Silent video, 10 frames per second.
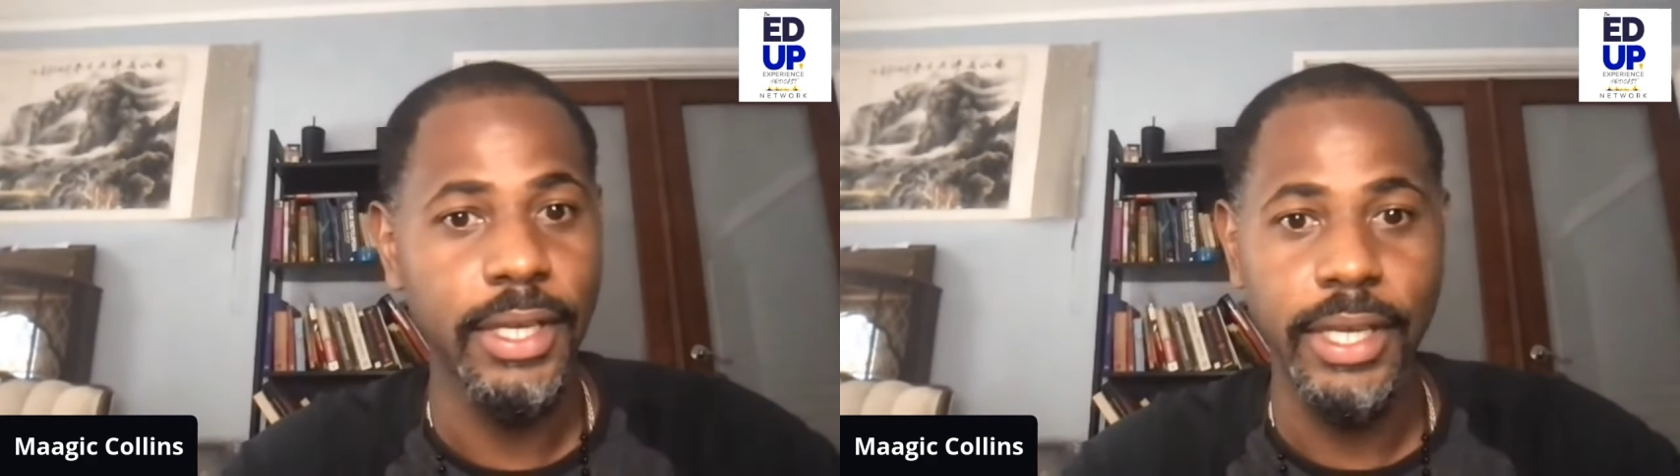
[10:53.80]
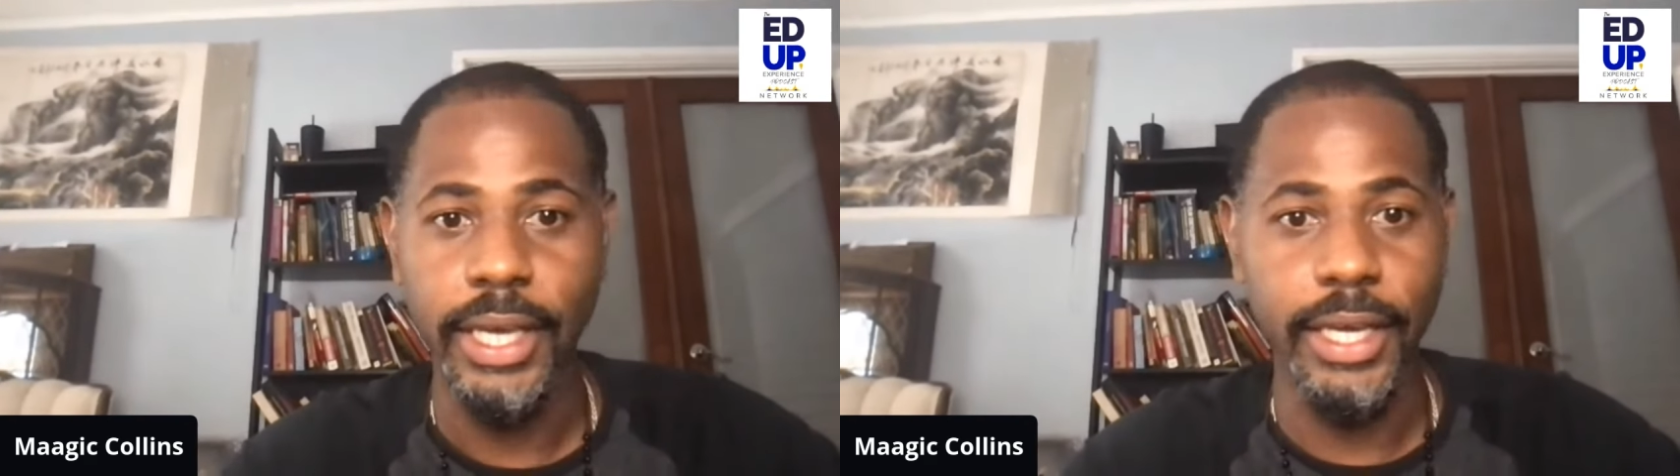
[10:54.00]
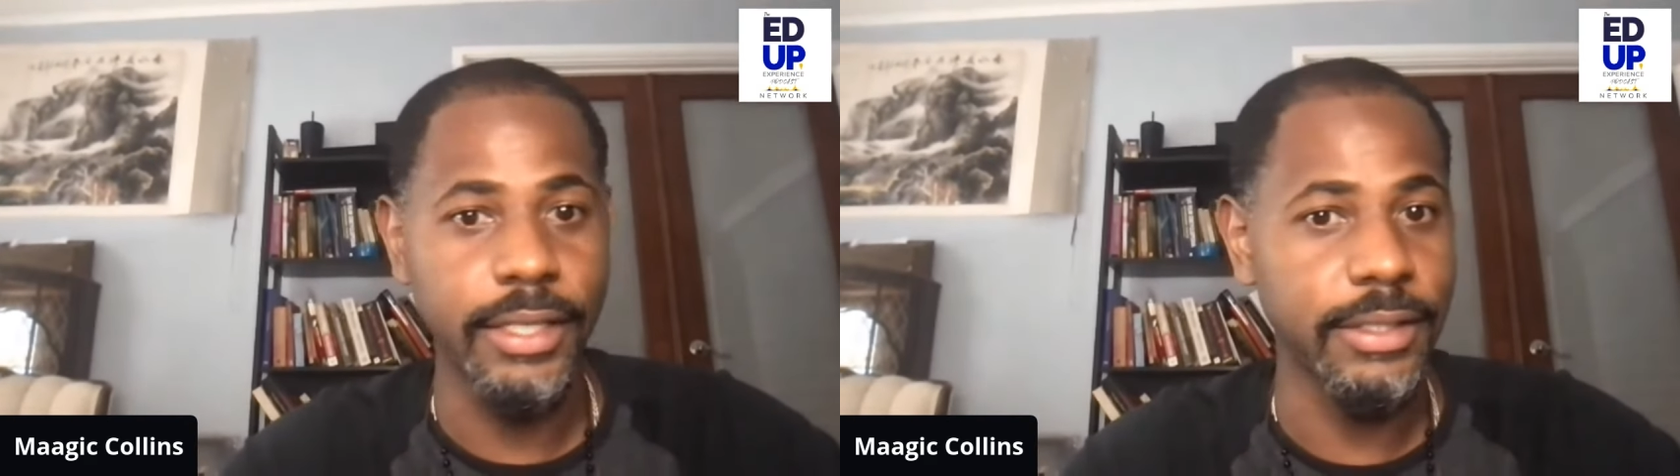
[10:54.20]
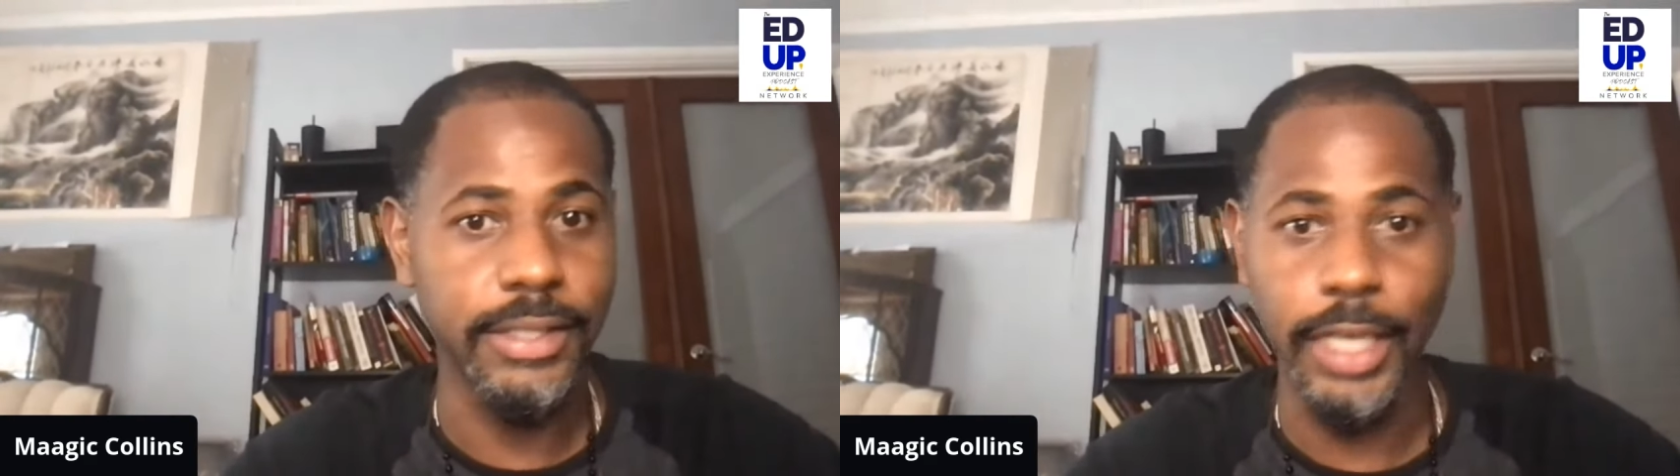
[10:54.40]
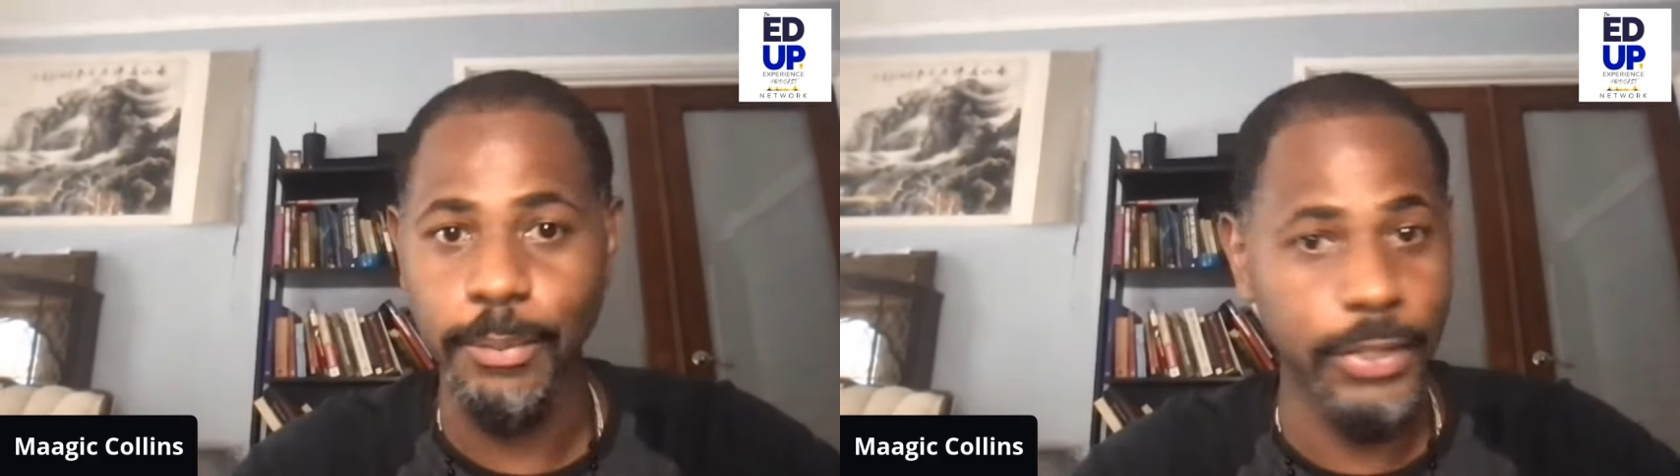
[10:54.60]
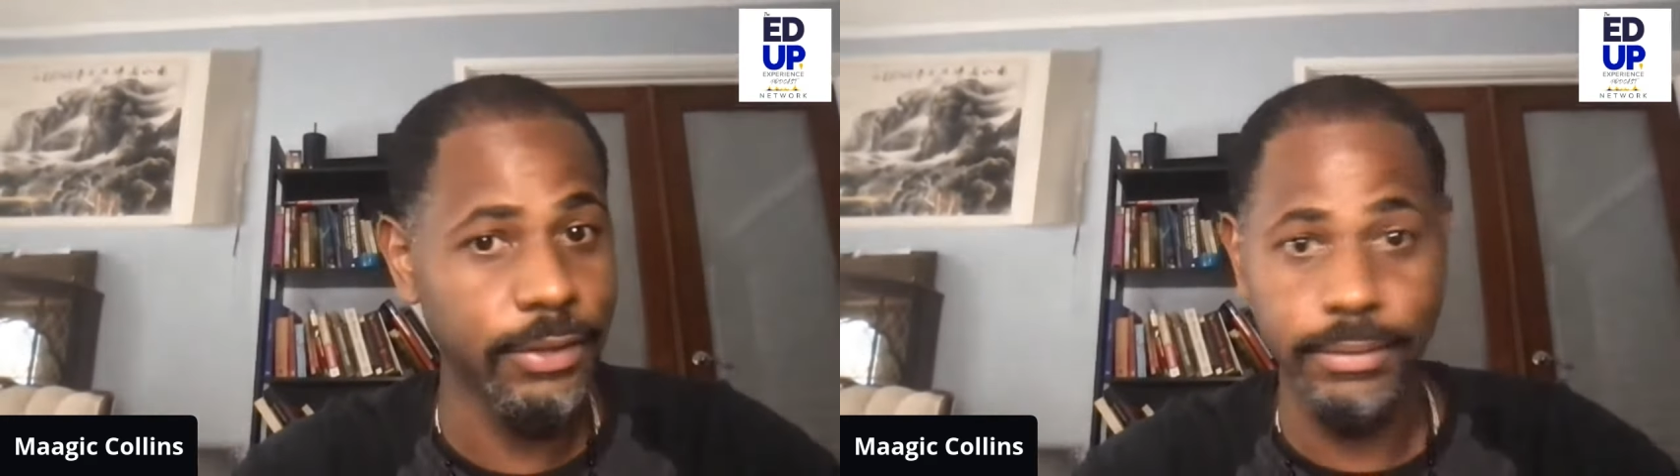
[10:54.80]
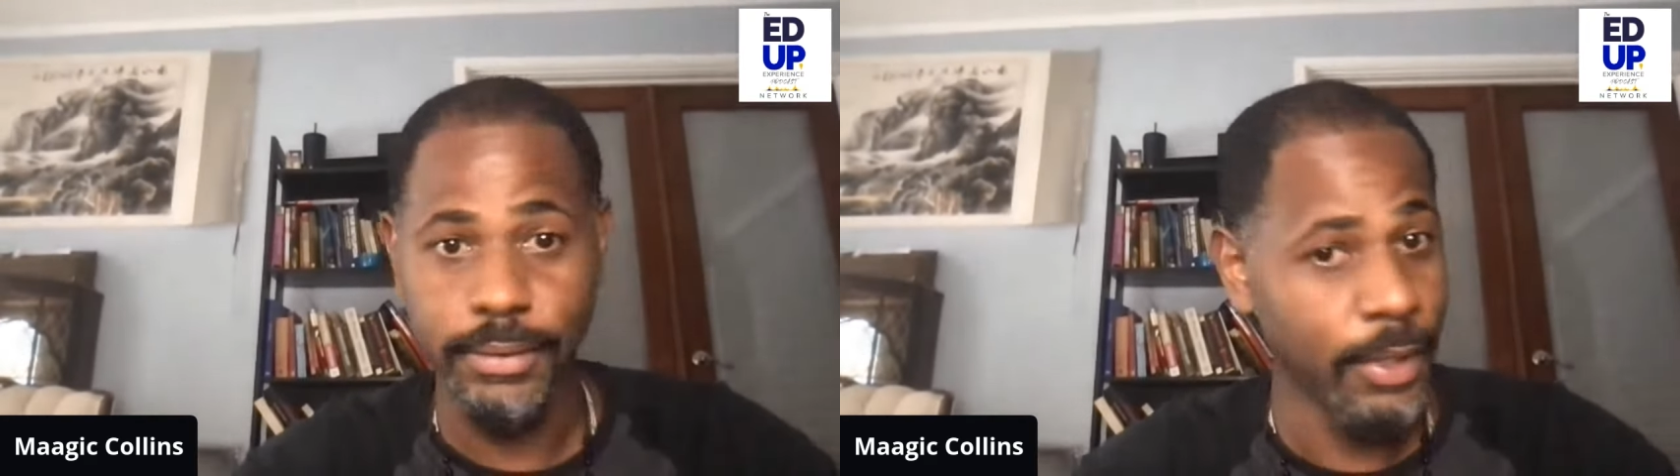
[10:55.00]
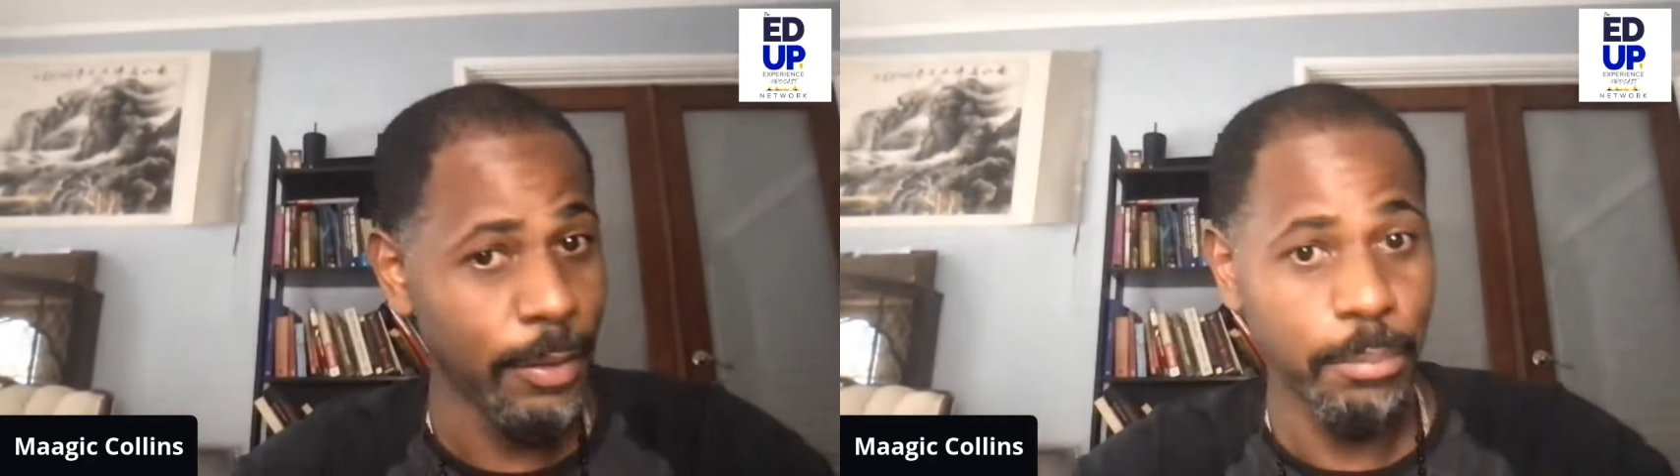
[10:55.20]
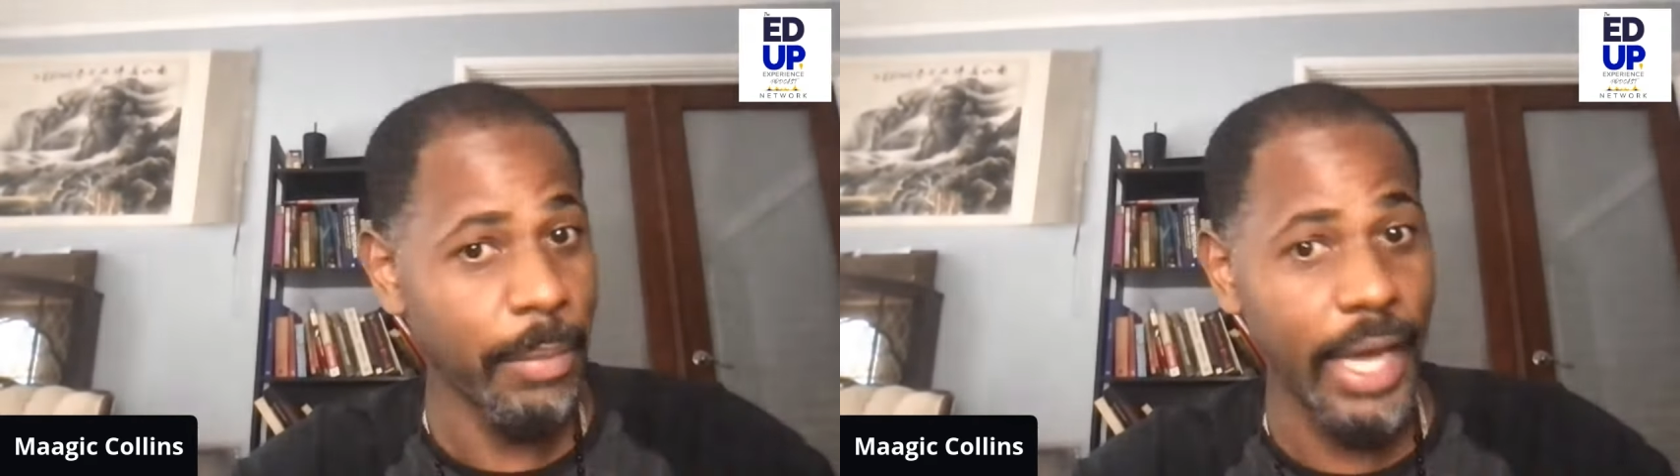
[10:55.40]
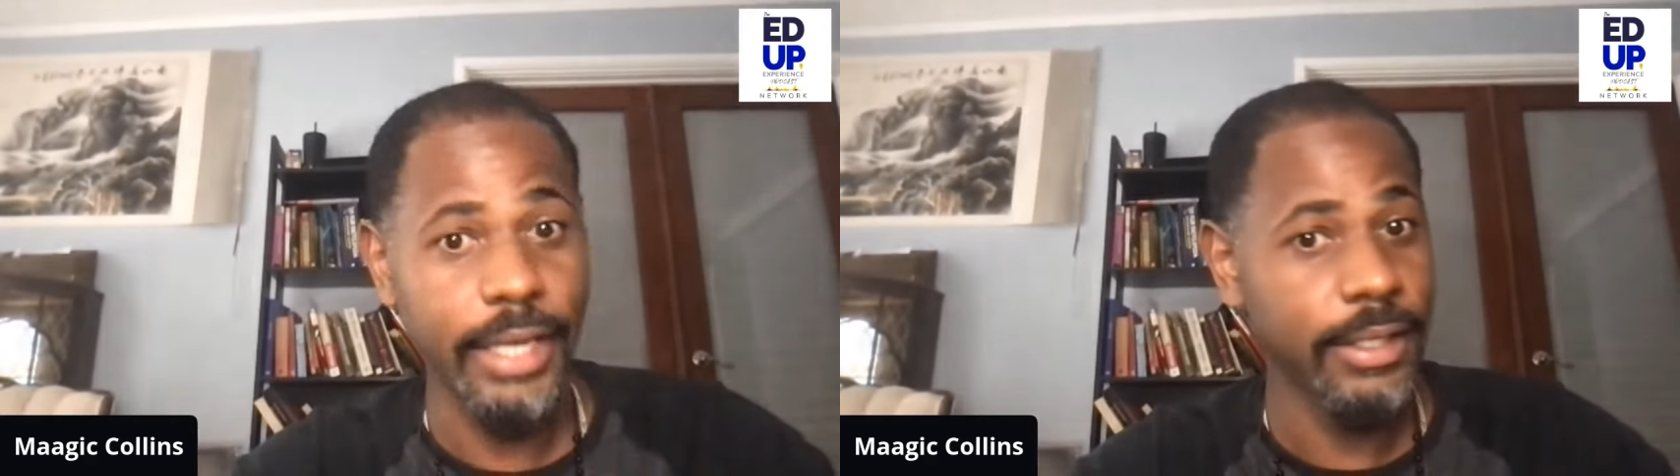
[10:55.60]
and something
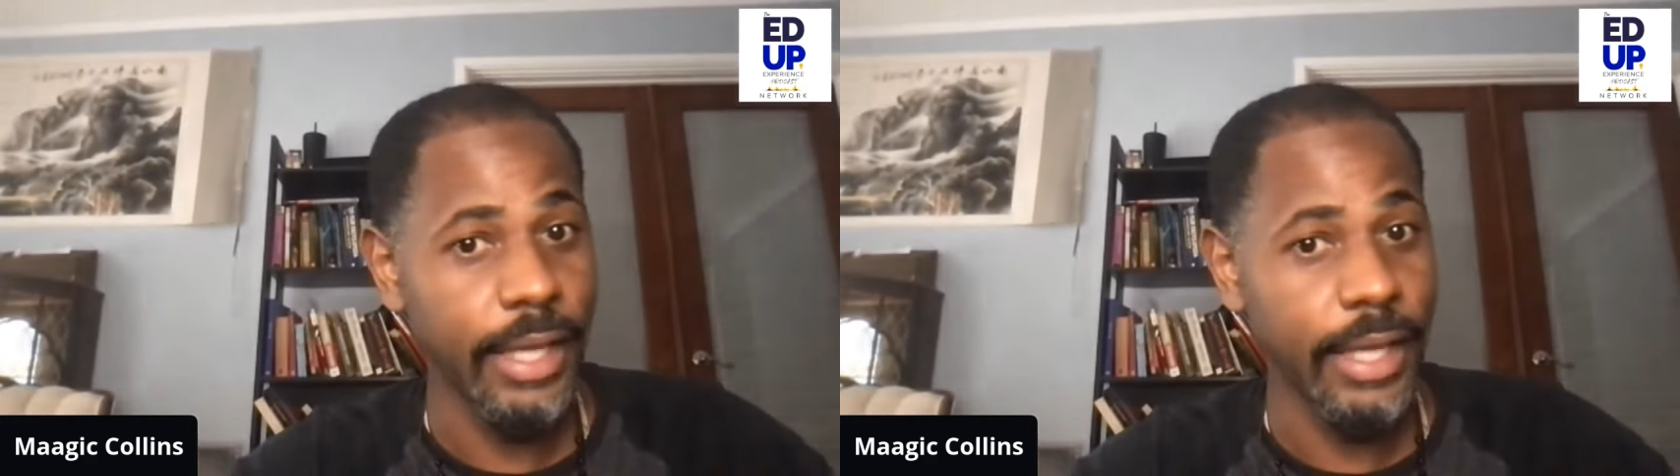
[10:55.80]
might